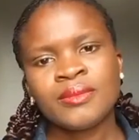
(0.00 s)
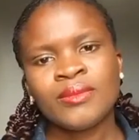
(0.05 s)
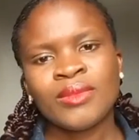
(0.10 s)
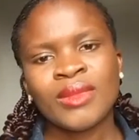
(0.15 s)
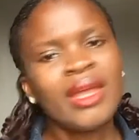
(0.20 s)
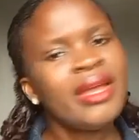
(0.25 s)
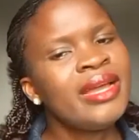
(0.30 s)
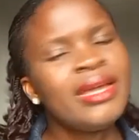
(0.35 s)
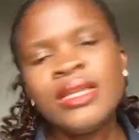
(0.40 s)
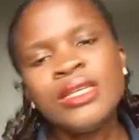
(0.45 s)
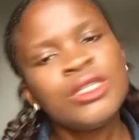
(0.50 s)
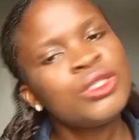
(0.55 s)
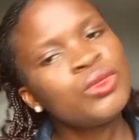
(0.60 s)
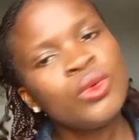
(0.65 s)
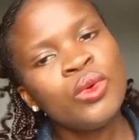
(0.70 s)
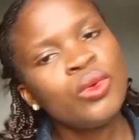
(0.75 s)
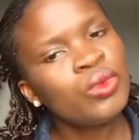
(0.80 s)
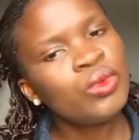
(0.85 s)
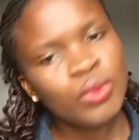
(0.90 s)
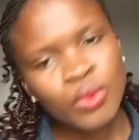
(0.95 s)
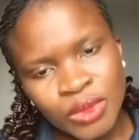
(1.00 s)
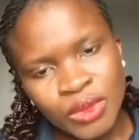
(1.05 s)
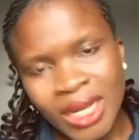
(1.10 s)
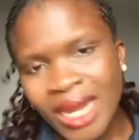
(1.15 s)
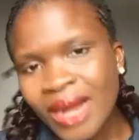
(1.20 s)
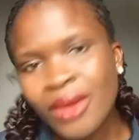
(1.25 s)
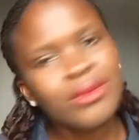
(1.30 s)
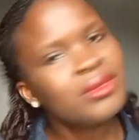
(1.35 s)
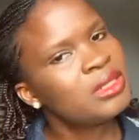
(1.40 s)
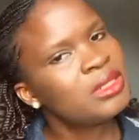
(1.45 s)
It is no good.
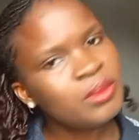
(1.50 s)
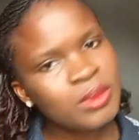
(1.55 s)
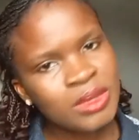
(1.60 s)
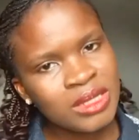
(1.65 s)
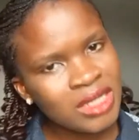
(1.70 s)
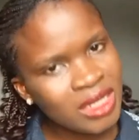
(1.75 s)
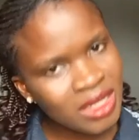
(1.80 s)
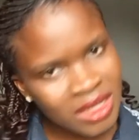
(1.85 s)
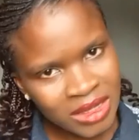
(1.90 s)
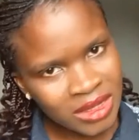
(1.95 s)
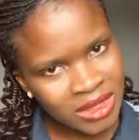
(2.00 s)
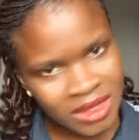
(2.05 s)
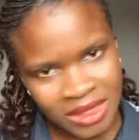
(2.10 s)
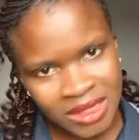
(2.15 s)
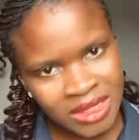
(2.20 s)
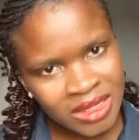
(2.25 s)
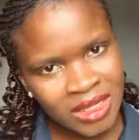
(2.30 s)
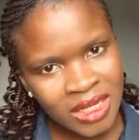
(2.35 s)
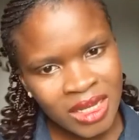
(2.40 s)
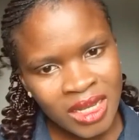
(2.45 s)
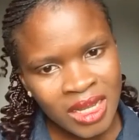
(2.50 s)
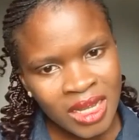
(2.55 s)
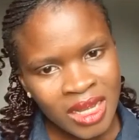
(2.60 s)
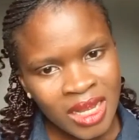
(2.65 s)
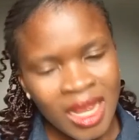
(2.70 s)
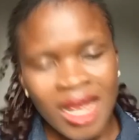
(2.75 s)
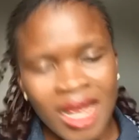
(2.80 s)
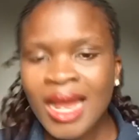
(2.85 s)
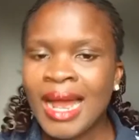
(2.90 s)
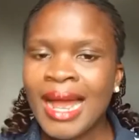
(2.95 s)
I'll keep saying it.
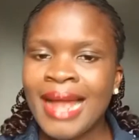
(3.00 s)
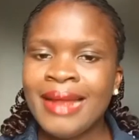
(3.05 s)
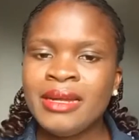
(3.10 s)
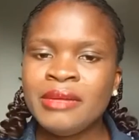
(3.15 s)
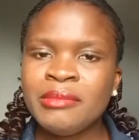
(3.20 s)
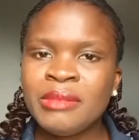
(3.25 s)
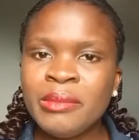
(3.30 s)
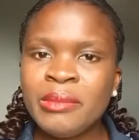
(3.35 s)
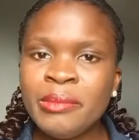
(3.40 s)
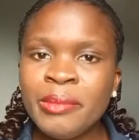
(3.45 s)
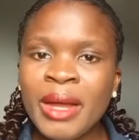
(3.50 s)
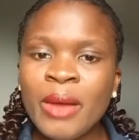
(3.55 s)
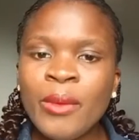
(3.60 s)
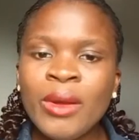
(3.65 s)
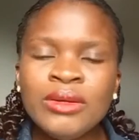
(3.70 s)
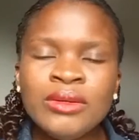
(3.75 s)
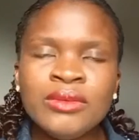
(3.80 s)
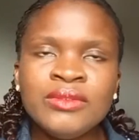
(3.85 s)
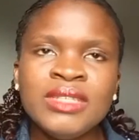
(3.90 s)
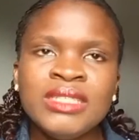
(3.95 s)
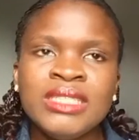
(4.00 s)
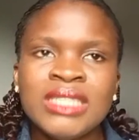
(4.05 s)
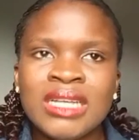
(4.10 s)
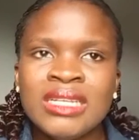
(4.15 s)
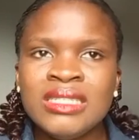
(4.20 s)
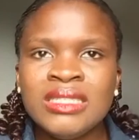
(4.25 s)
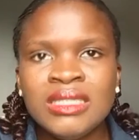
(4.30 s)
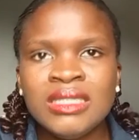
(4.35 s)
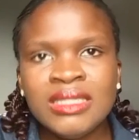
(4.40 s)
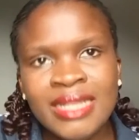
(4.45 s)
I remember one of the
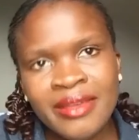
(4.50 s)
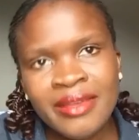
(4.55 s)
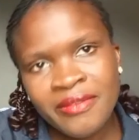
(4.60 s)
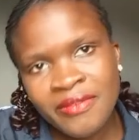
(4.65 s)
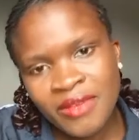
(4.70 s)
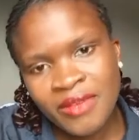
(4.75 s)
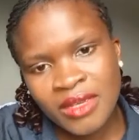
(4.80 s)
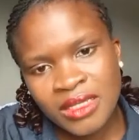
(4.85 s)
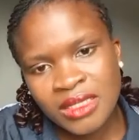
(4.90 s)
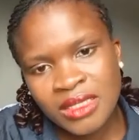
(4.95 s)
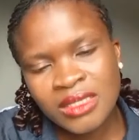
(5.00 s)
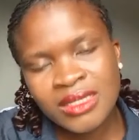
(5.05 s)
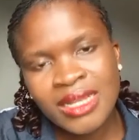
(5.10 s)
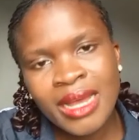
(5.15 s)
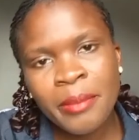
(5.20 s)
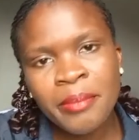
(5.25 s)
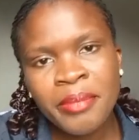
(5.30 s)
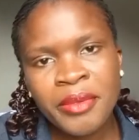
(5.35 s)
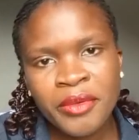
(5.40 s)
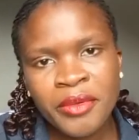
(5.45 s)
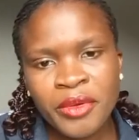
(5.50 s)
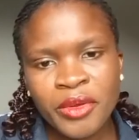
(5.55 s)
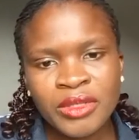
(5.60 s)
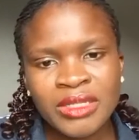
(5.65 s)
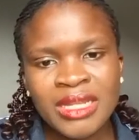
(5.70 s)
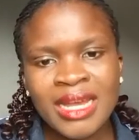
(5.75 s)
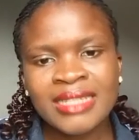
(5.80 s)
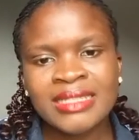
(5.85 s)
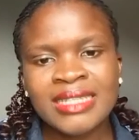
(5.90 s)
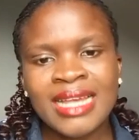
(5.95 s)
challenges I faced that period,
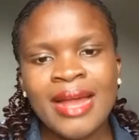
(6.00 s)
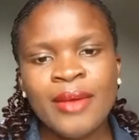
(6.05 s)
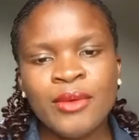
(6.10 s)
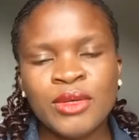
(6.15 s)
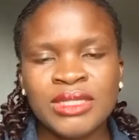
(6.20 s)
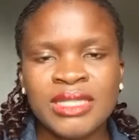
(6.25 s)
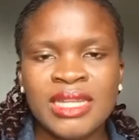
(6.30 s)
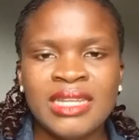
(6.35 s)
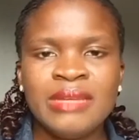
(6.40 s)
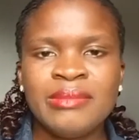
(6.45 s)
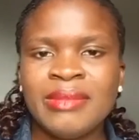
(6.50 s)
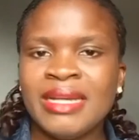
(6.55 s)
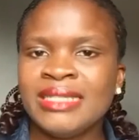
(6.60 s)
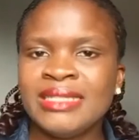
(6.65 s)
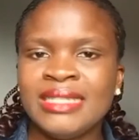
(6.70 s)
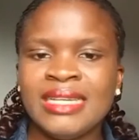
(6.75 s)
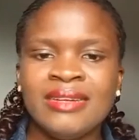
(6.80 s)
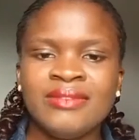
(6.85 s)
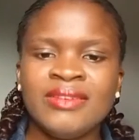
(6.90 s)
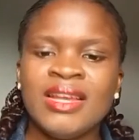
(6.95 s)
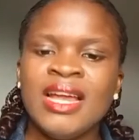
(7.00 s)
that I was telling myself,